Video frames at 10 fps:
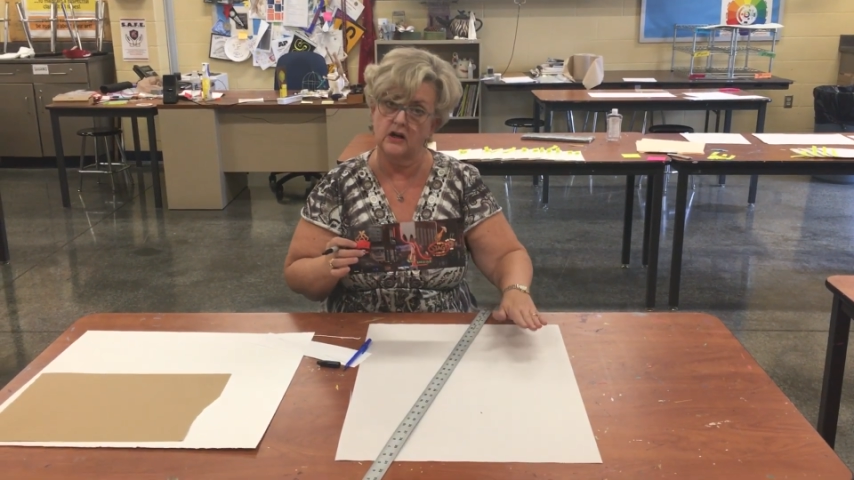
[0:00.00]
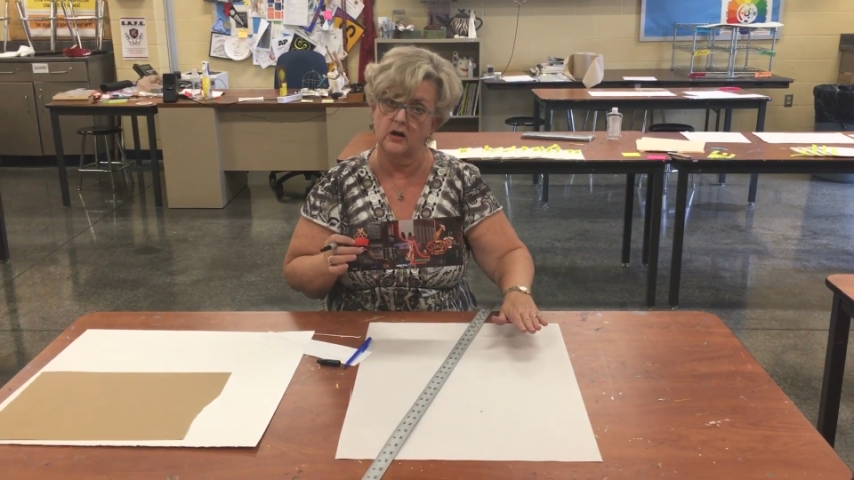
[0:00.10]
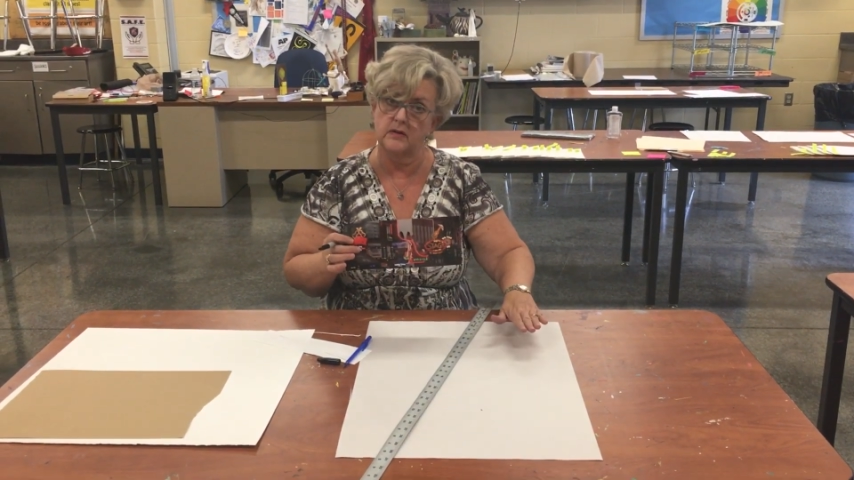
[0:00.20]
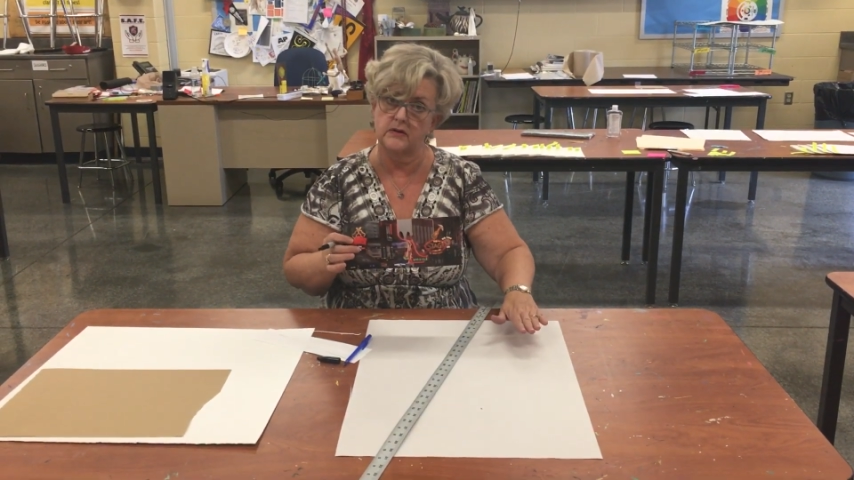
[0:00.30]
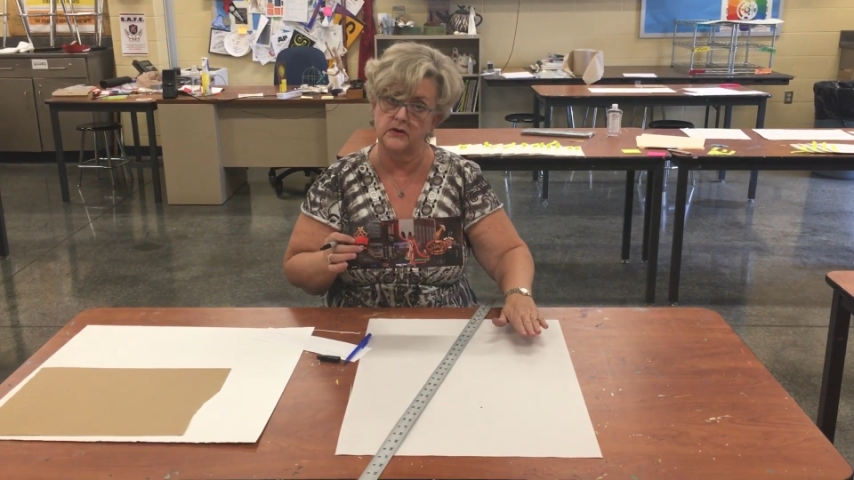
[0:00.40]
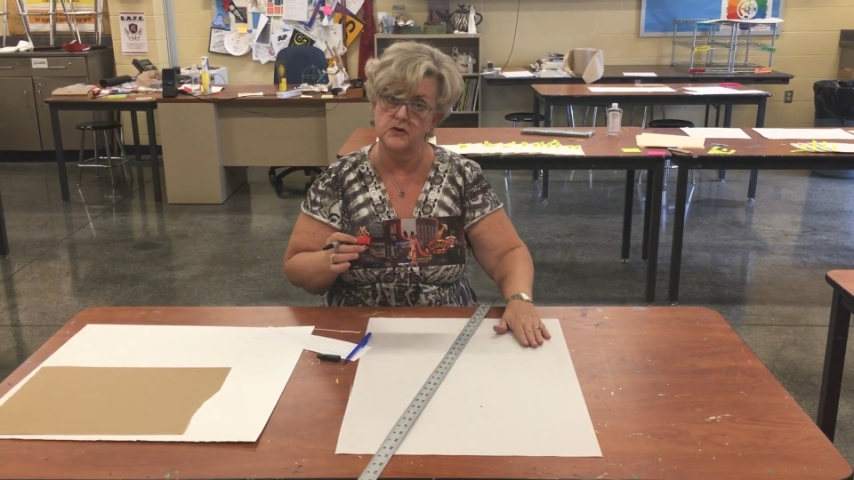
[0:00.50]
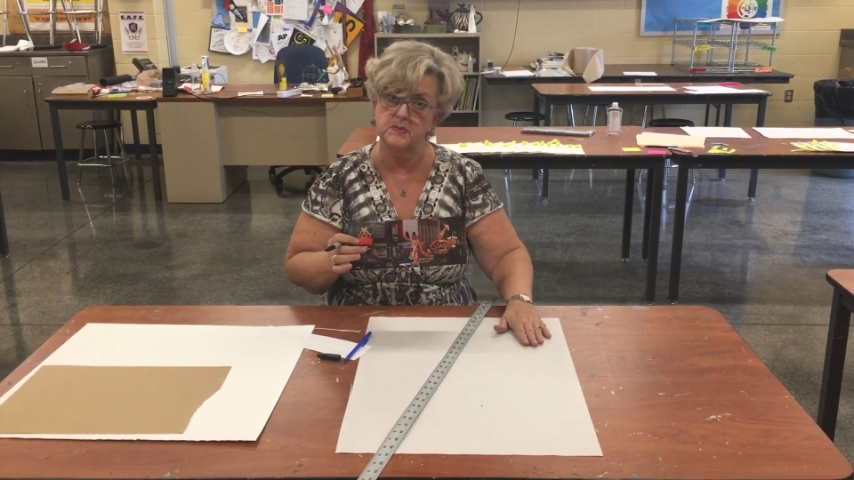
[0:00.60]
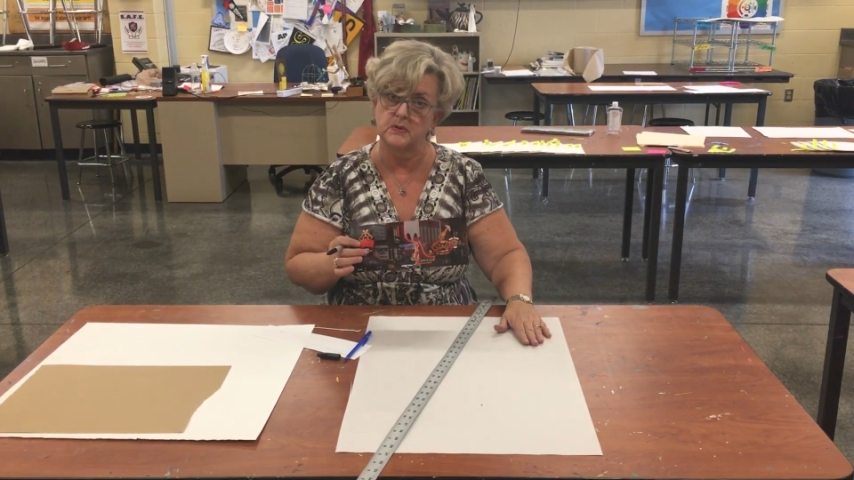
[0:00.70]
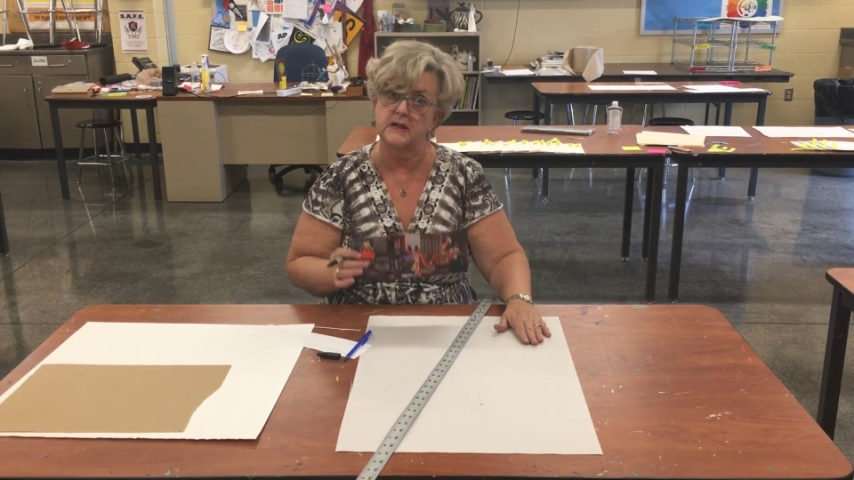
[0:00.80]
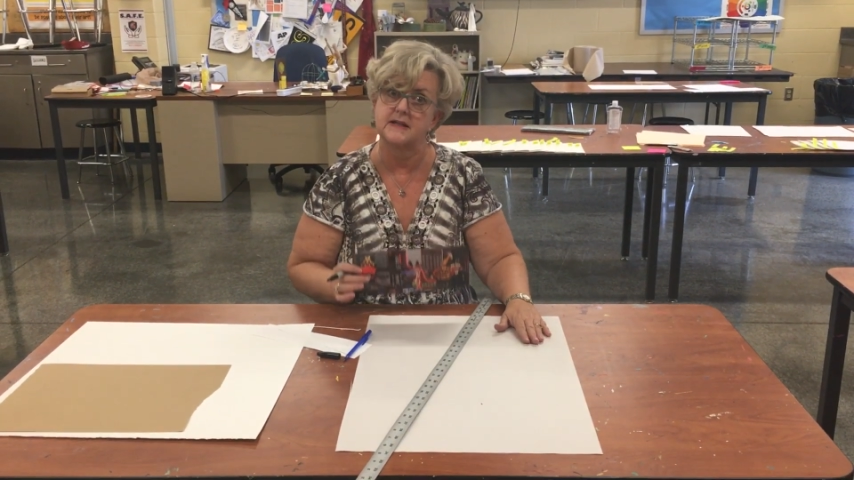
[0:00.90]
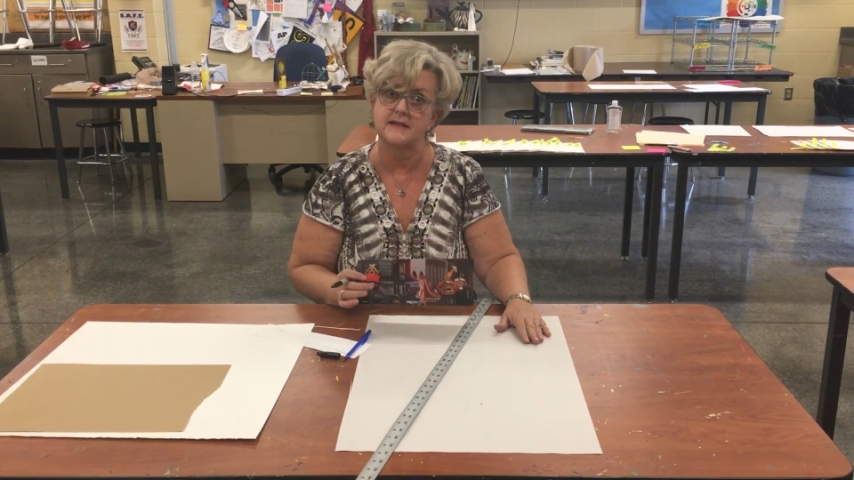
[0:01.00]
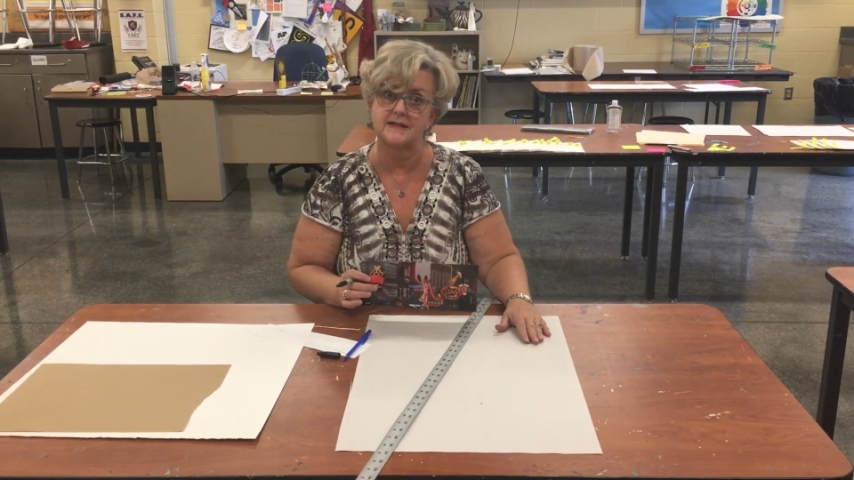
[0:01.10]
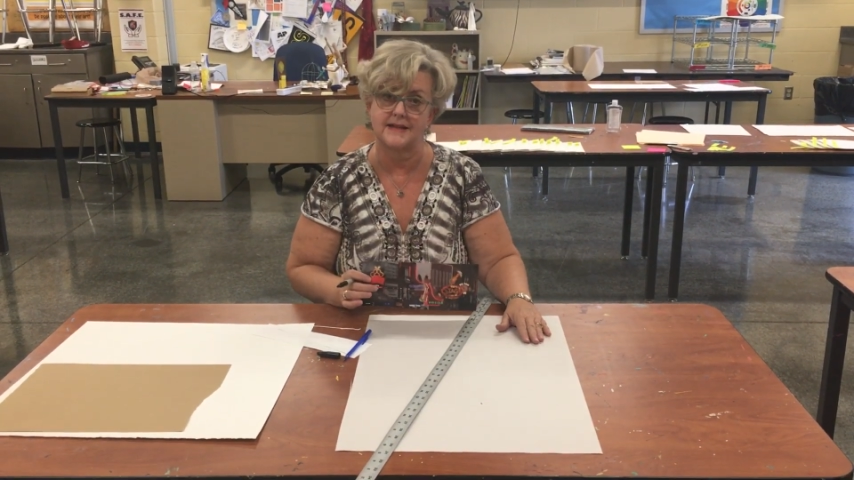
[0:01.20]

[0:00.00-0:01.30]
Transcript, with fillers: our newsprint is the